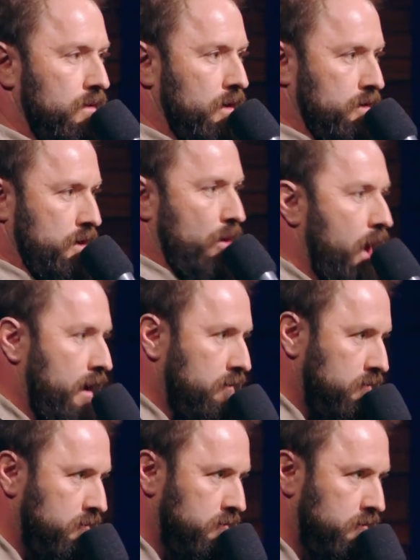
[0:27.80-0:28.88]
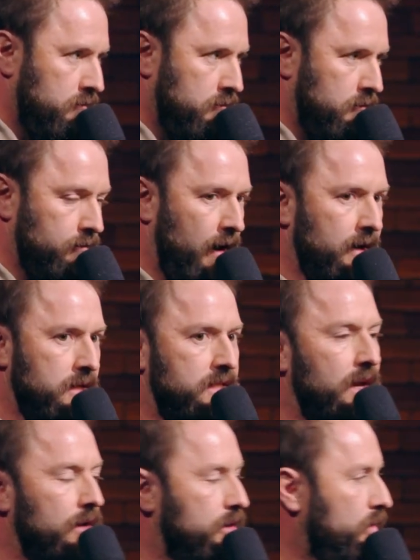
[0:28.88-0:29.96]
he goes, Okay, if I can
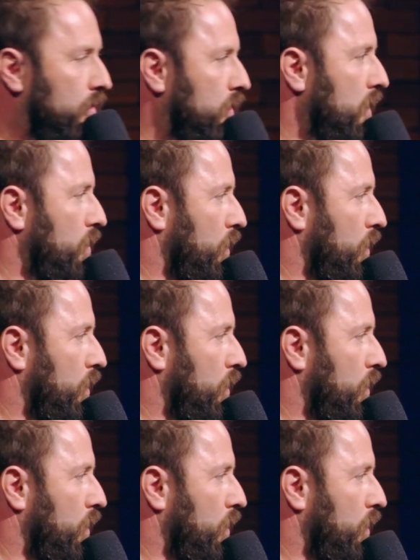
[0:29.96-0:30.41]
tell you